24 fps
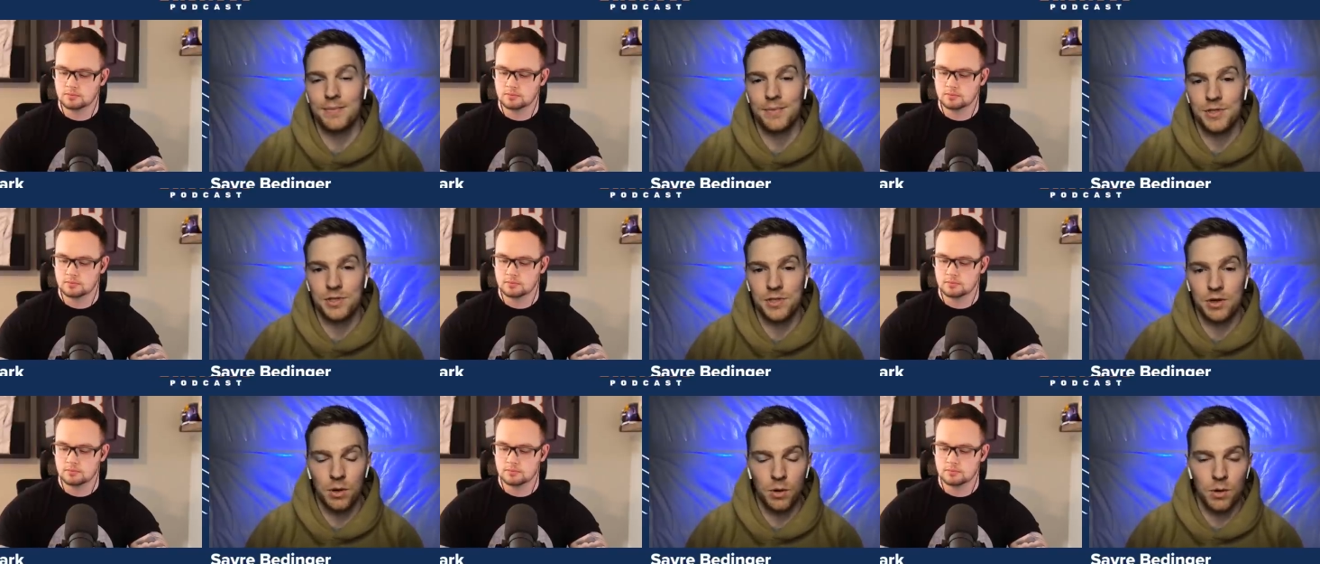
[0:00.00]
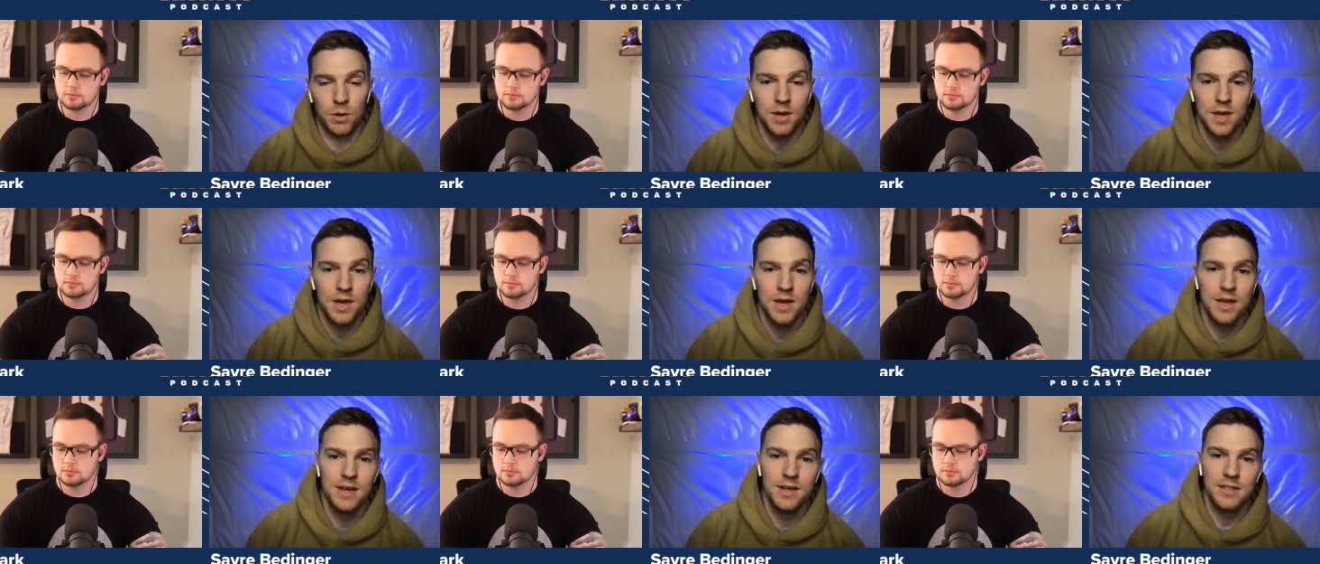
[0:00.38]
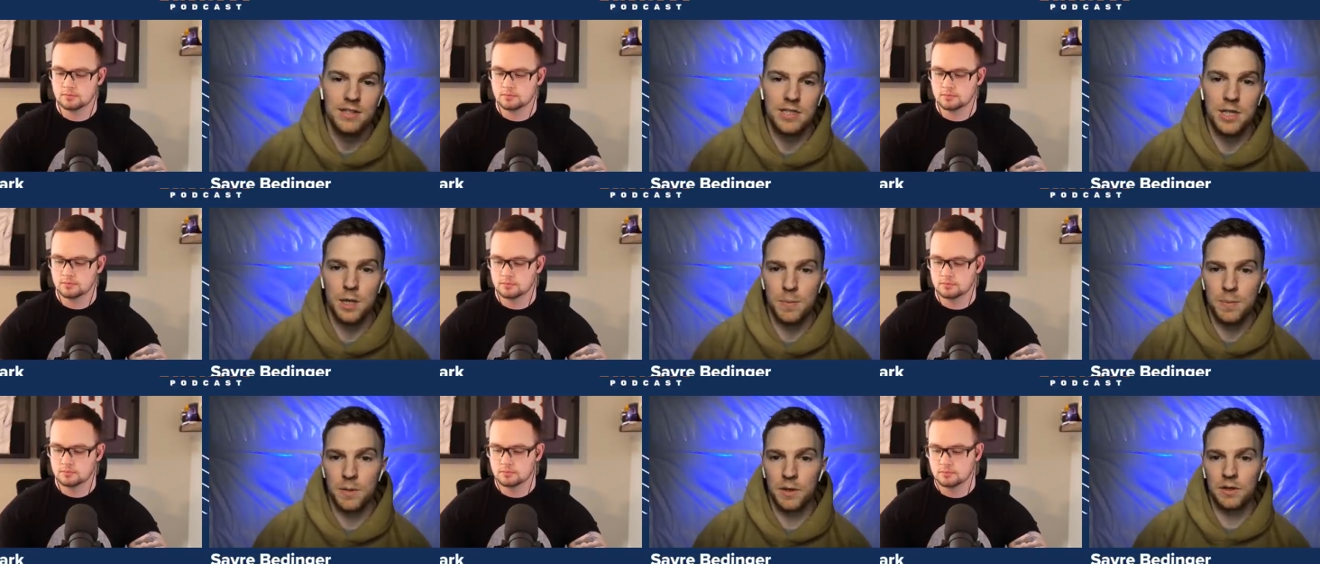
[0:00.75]
Speaker 1: So,
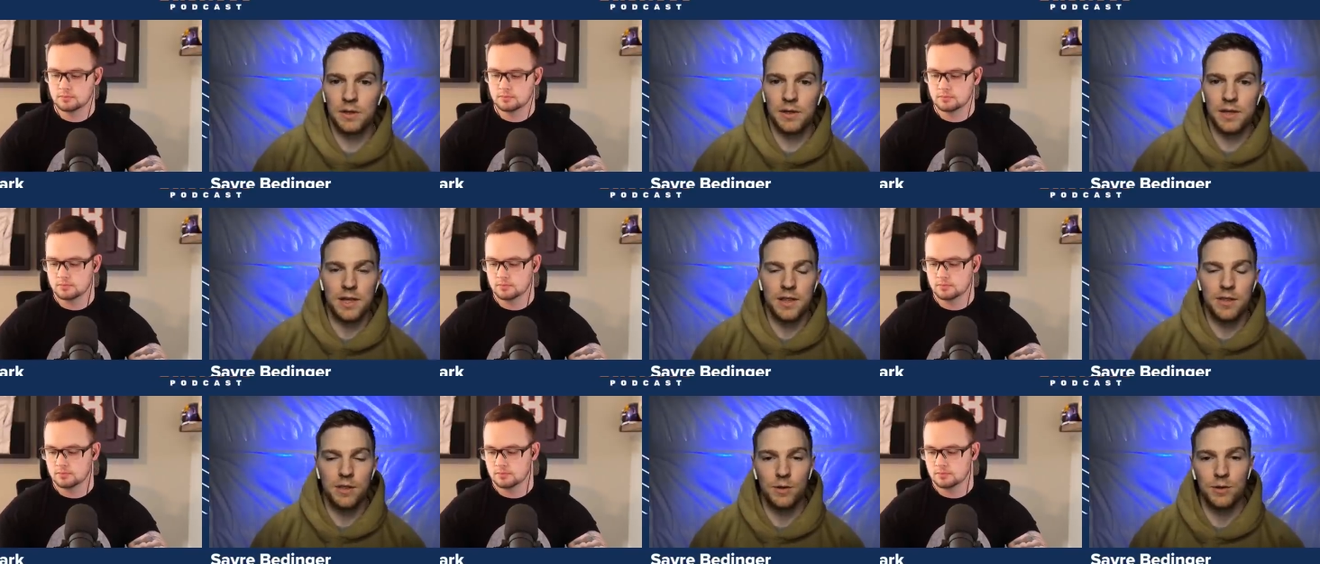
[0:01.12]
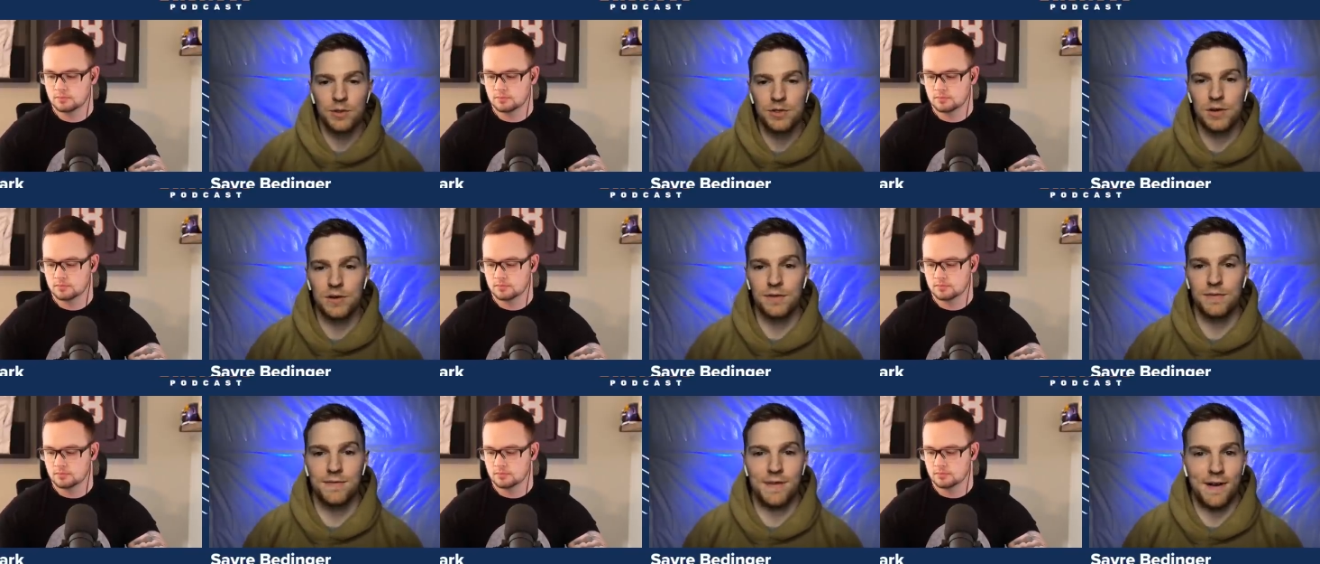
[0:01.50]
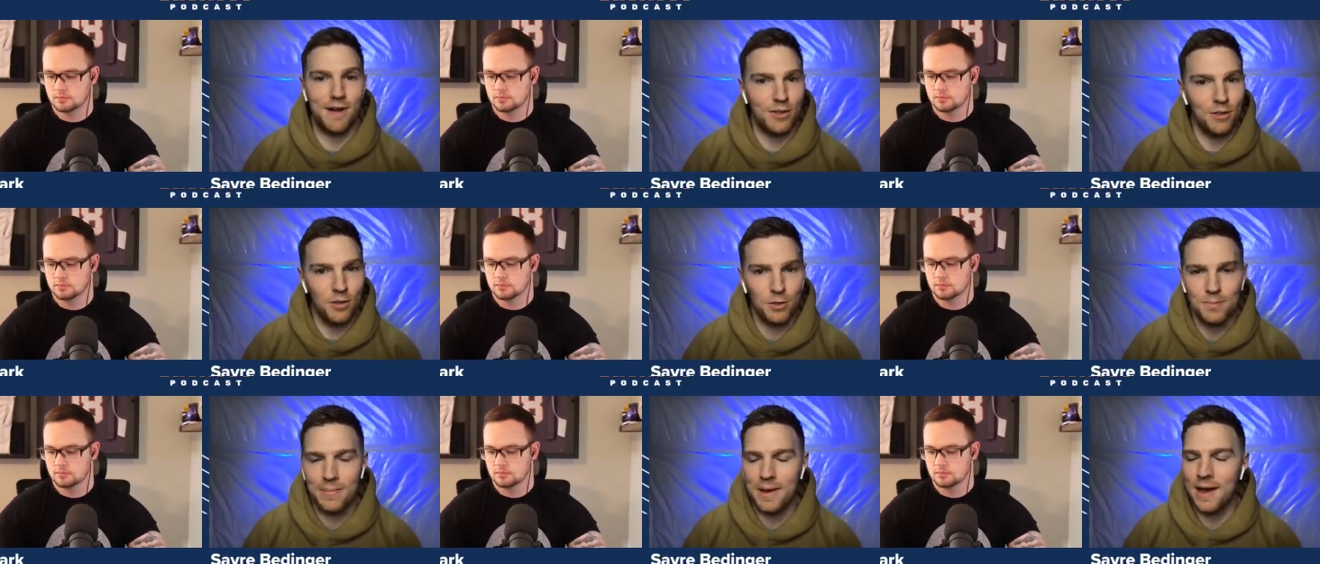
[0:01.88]
typically those are
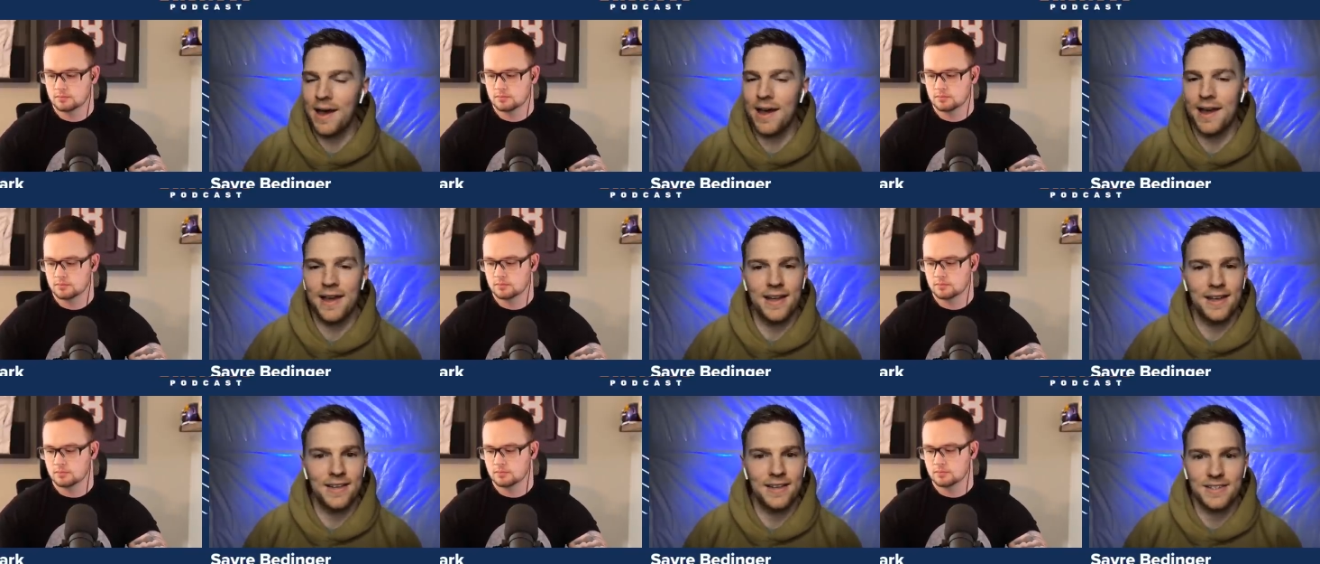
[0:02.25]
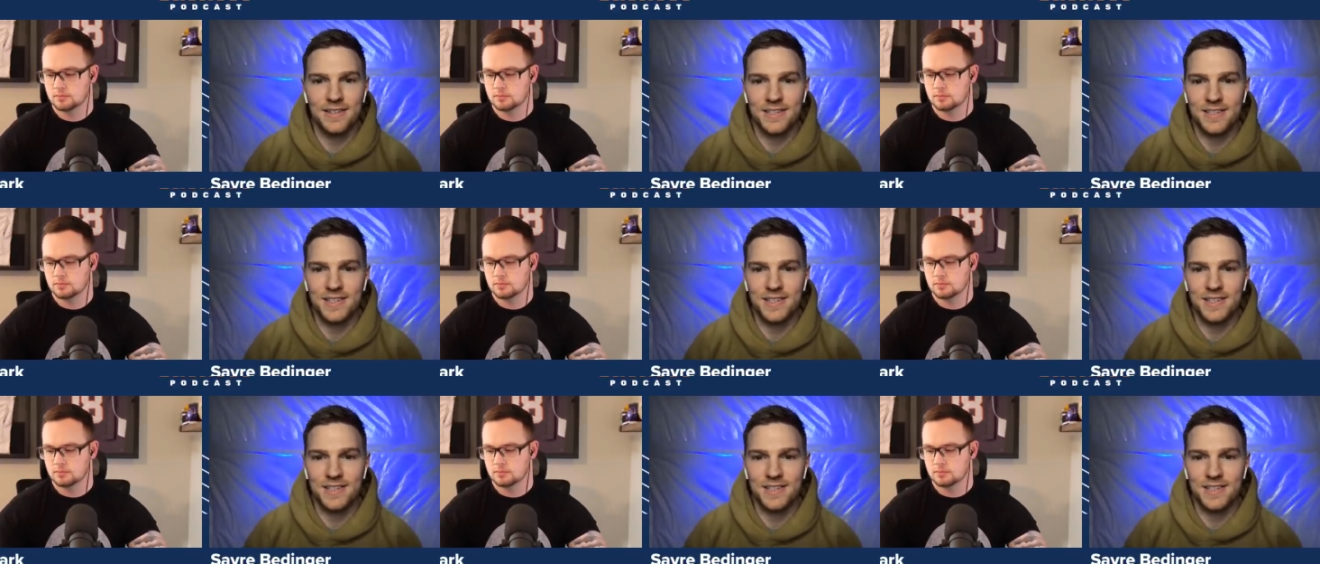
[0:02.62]
followed by